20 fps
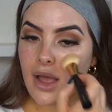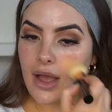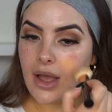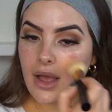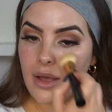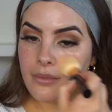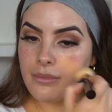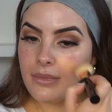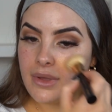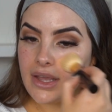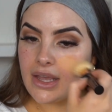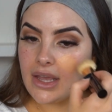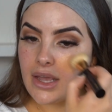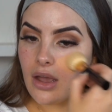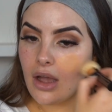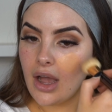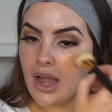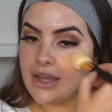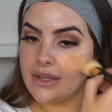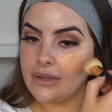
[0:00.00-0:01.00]

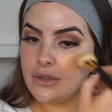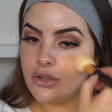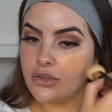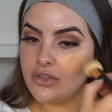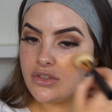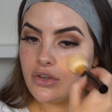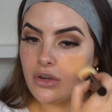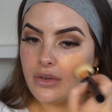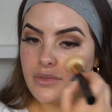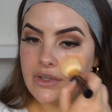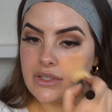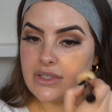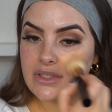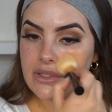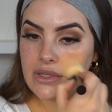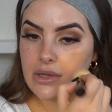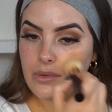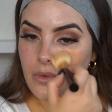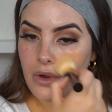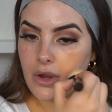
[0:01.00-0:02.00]
I used to
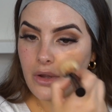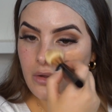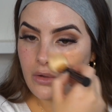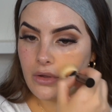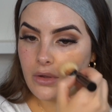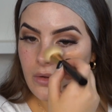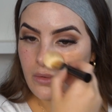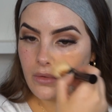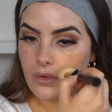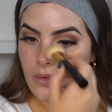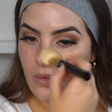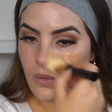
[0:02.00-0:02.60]
obviously work